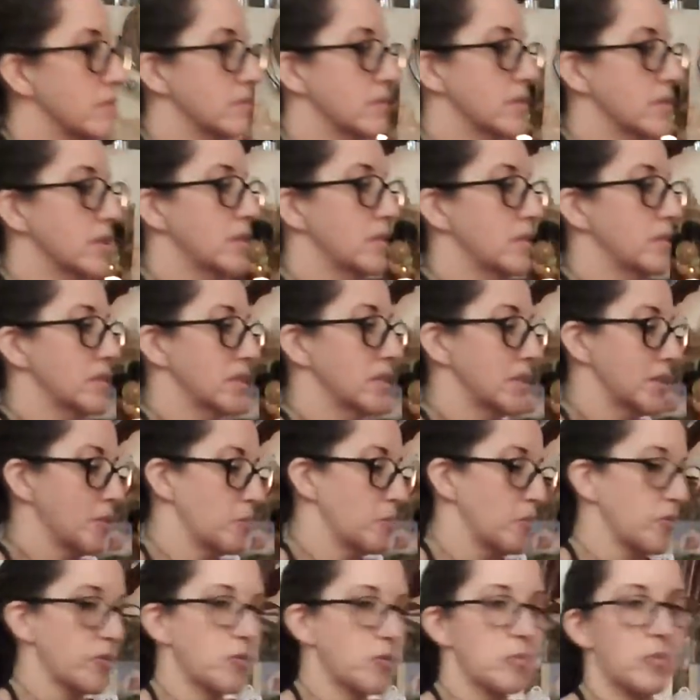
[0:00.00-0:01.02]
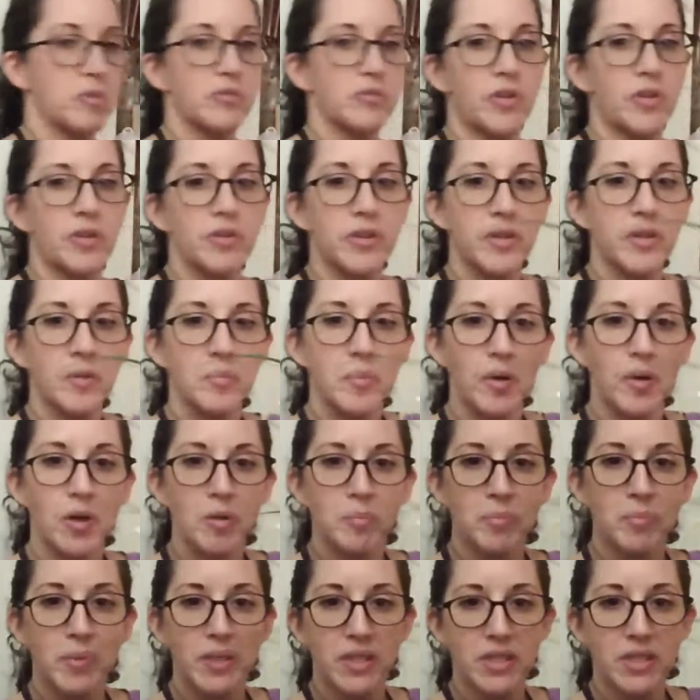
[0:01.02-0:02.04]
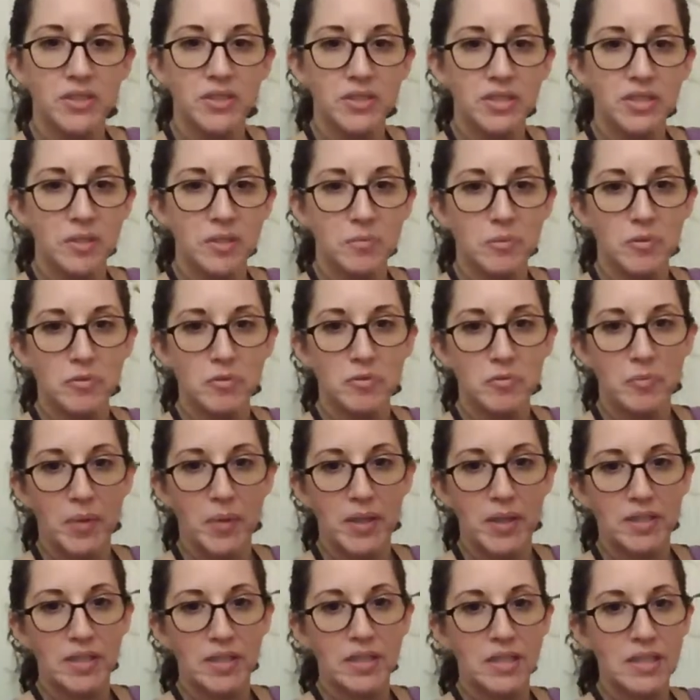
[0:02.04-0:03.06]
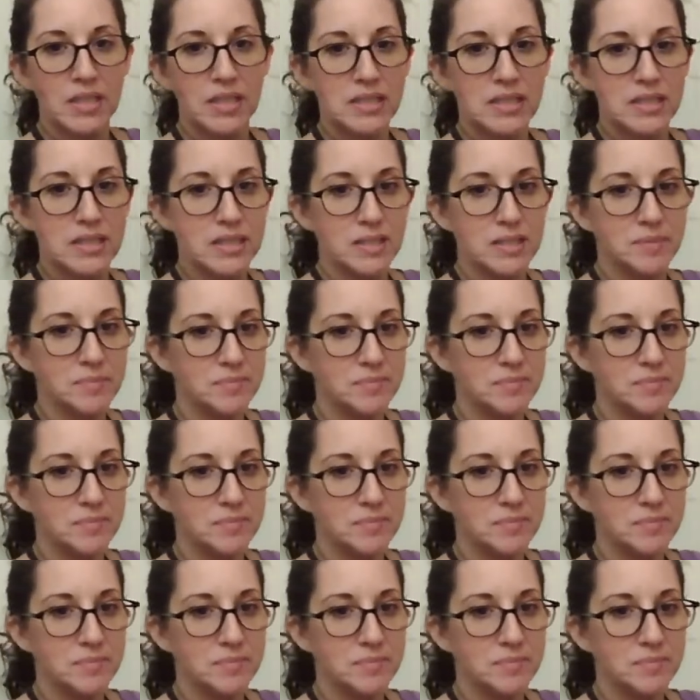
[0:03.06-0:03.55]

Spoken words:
oh, some of them are falling apart, but here's some of my lilies.